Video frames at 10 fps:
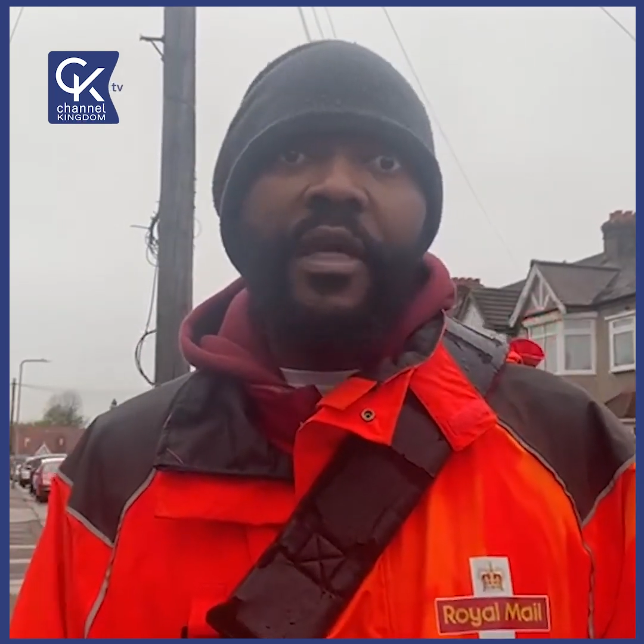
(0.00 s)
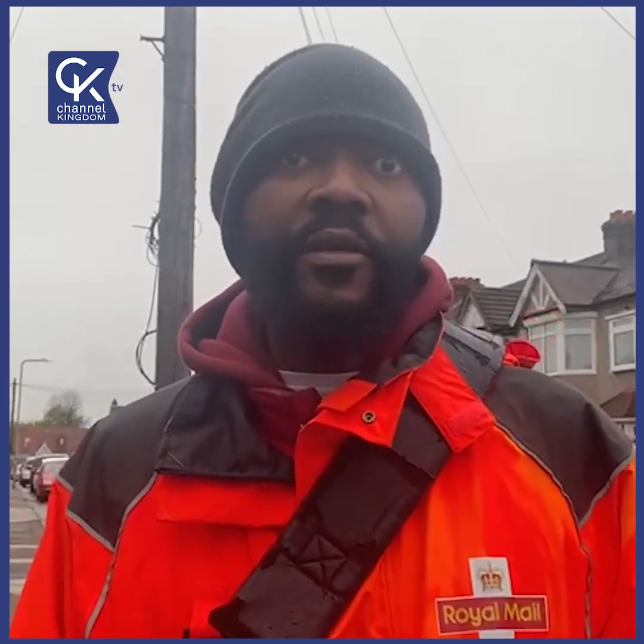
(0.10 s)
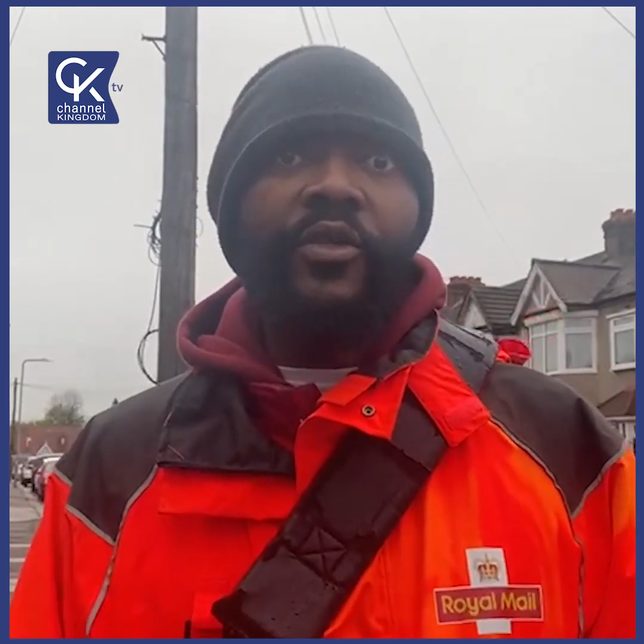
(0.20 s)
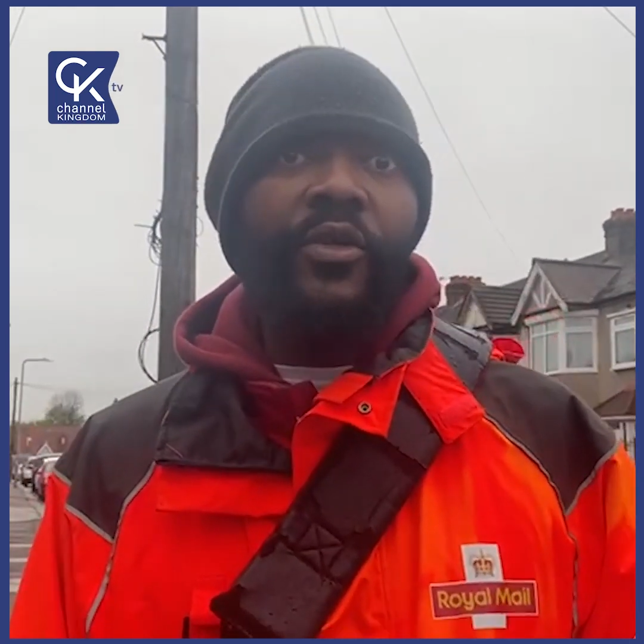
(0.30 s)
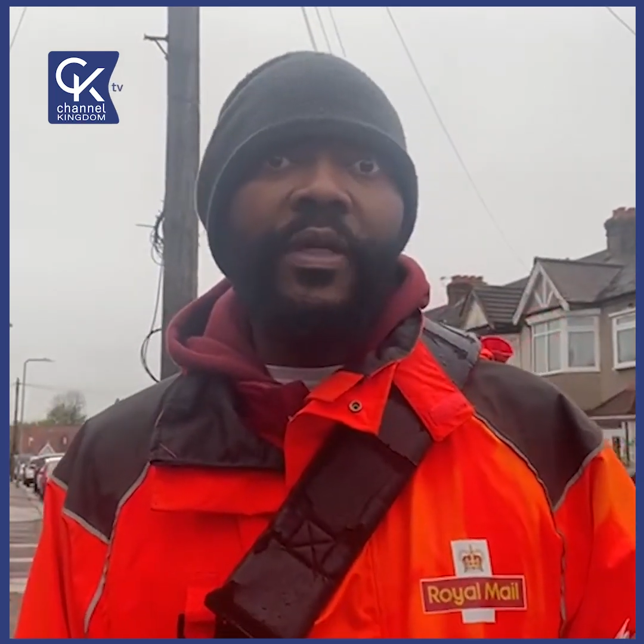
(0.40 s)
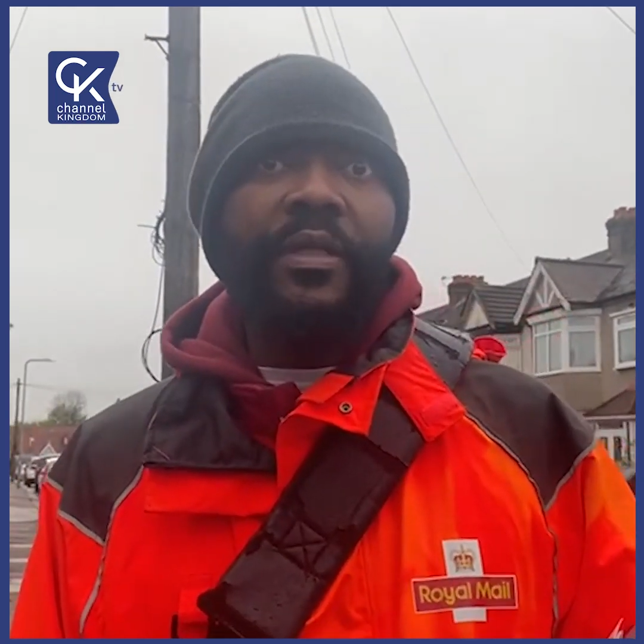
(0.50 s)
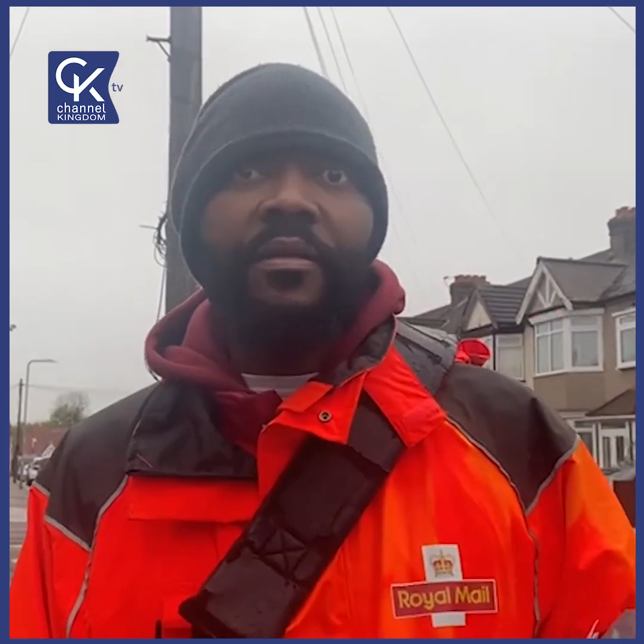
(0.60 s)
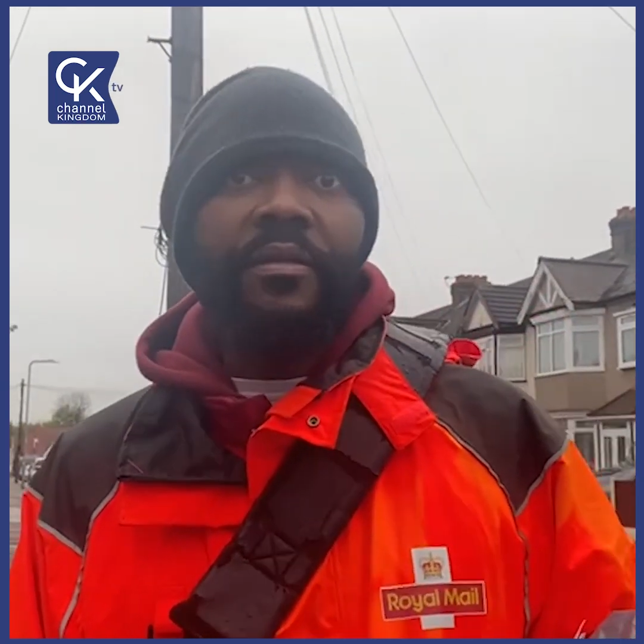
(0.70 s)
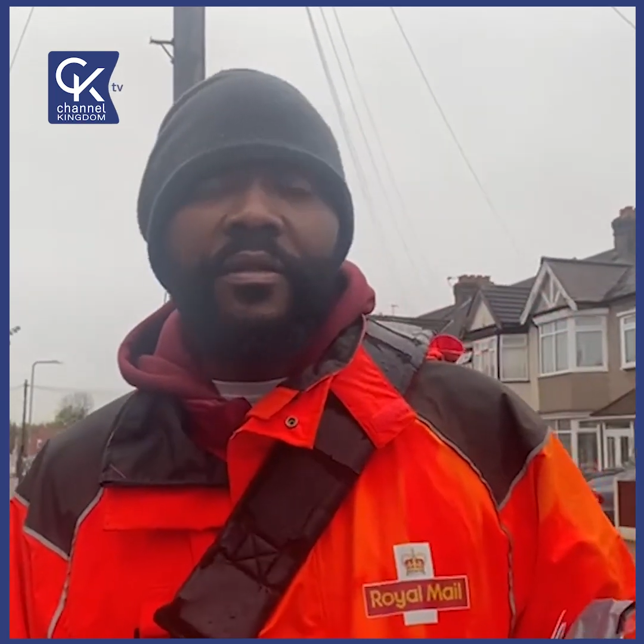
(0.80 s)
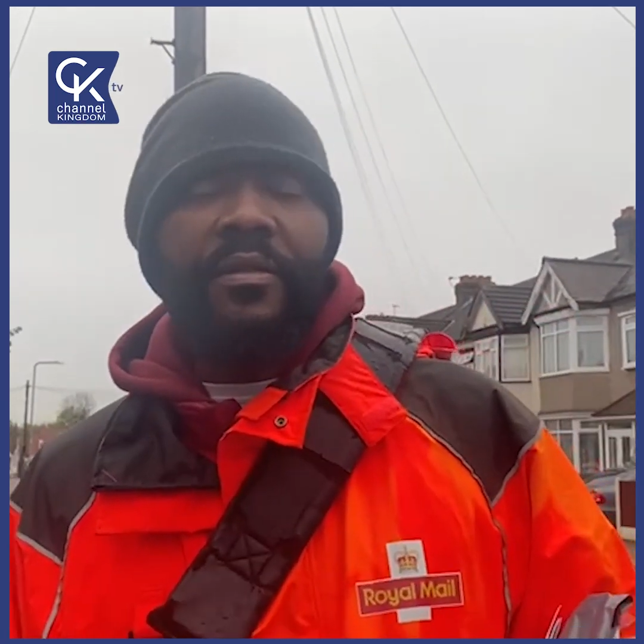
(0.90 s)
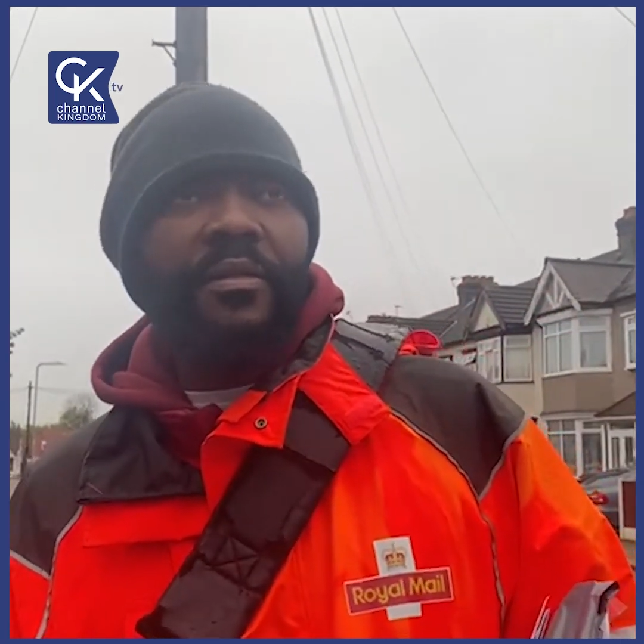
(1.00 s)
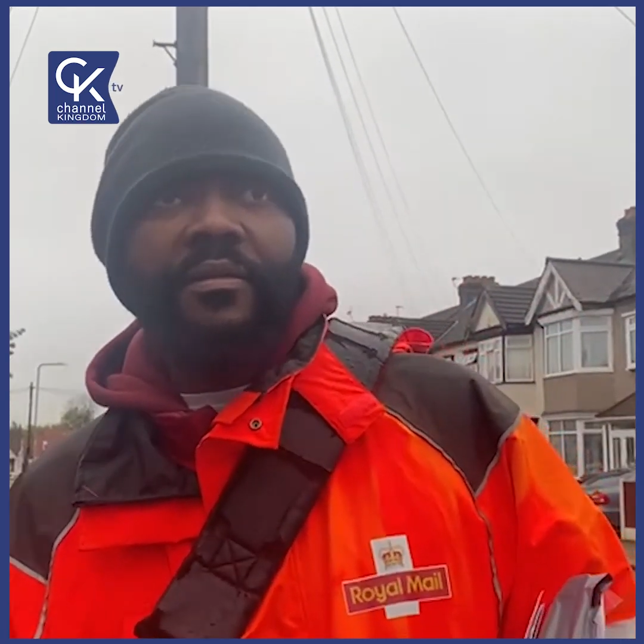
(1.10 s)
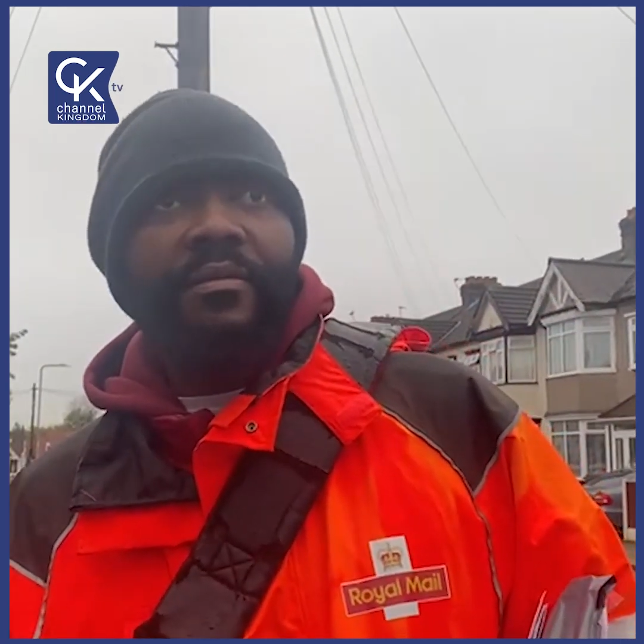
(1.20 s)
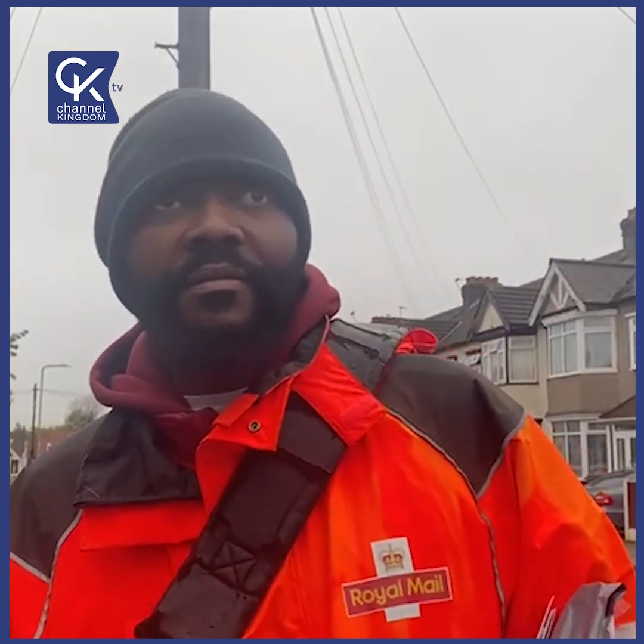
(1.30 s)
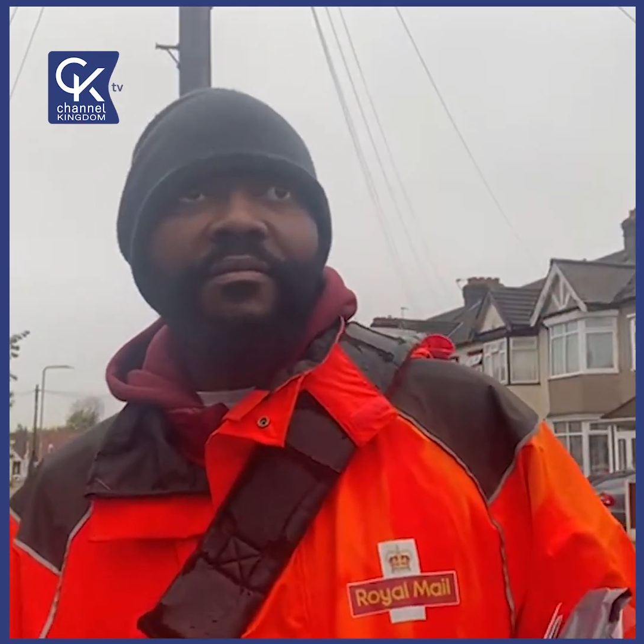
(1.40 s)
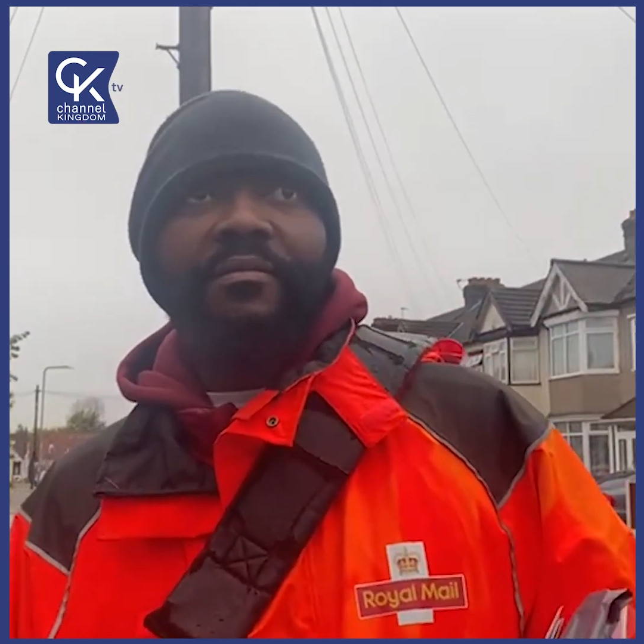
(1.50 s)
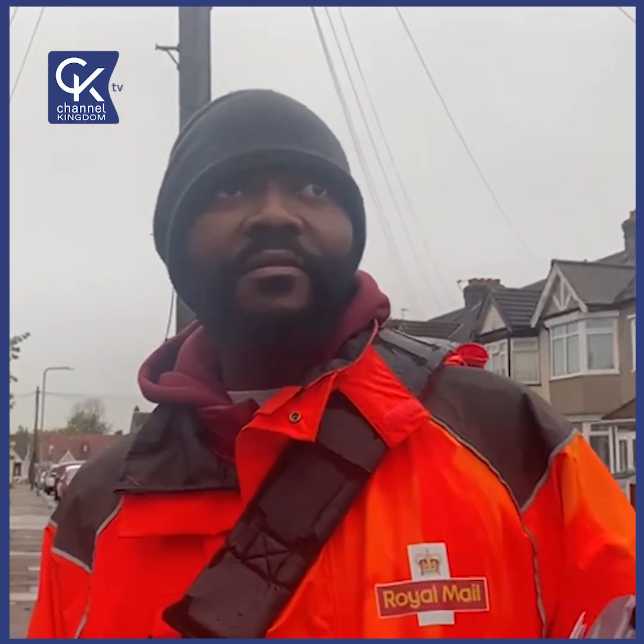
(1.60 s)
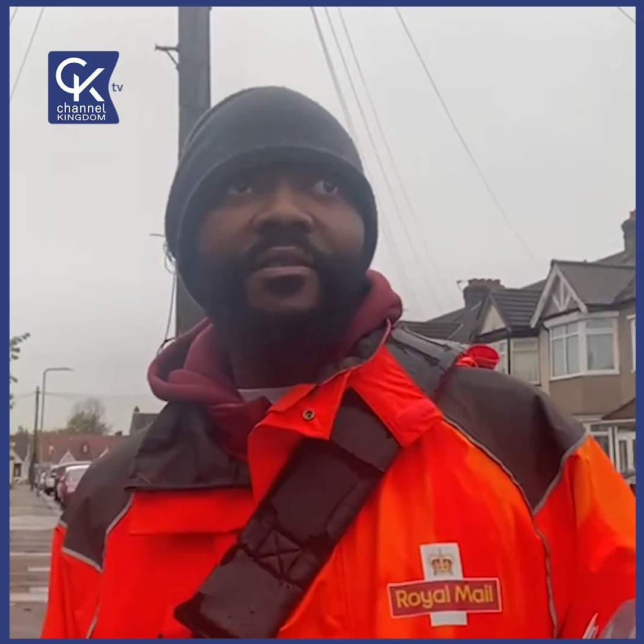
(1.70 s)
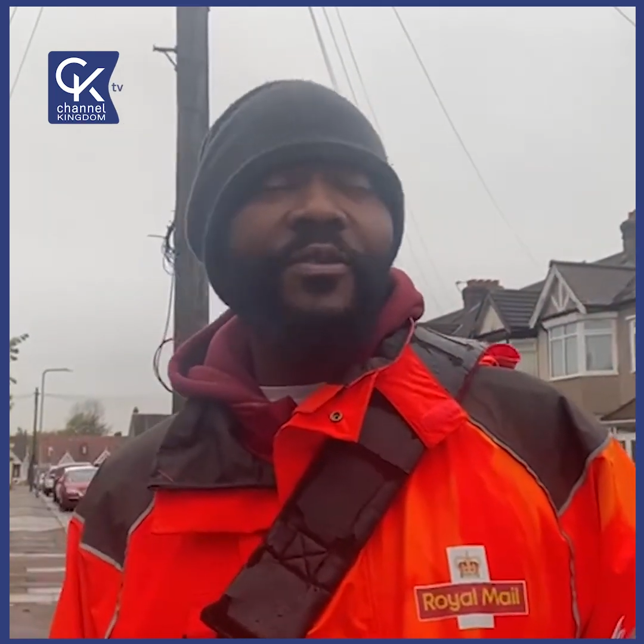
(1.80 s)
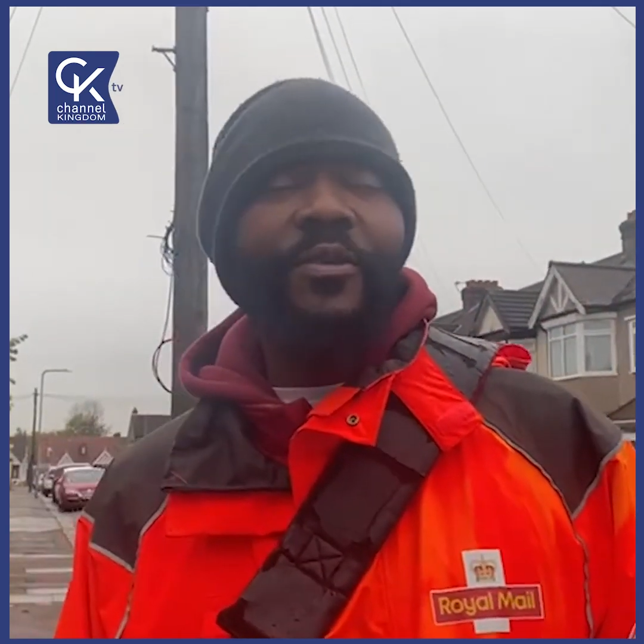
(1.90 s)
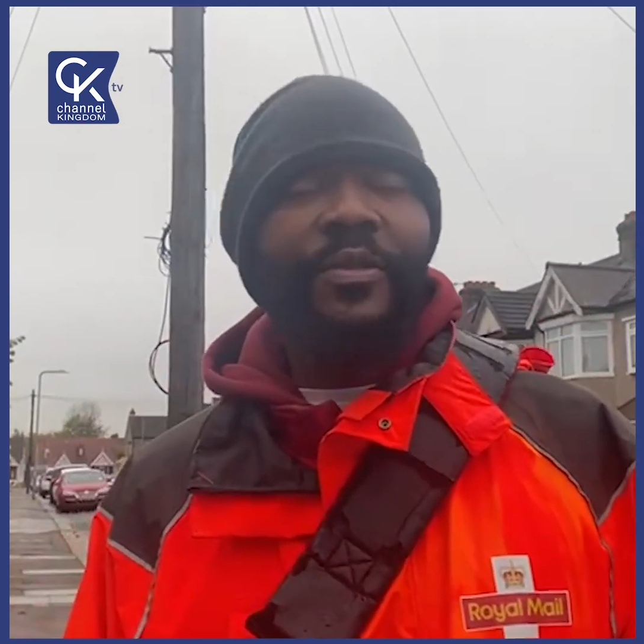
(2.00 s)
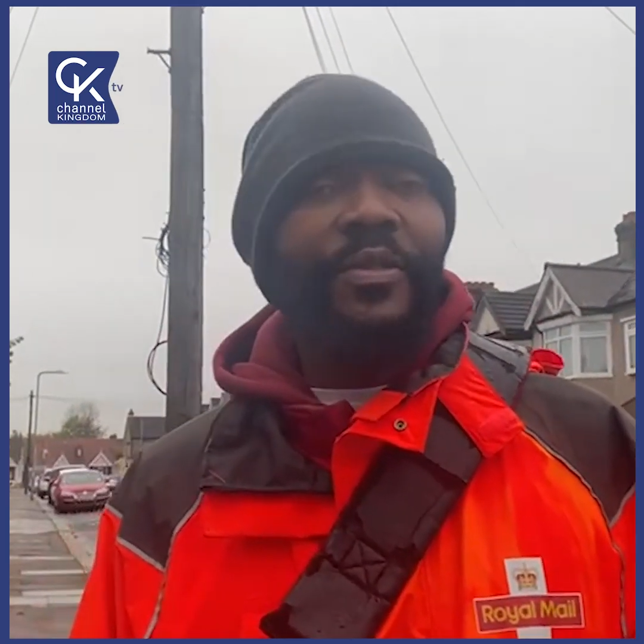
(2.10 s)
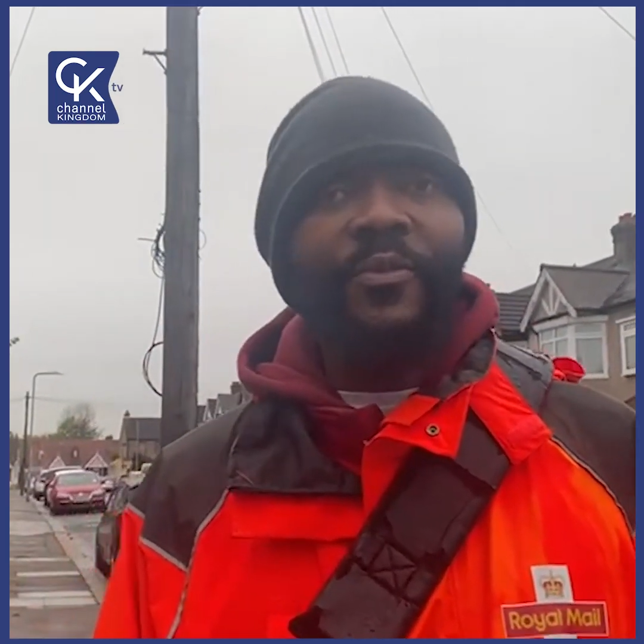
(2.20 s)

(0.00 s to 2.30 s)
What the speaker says: he can do it. It's good.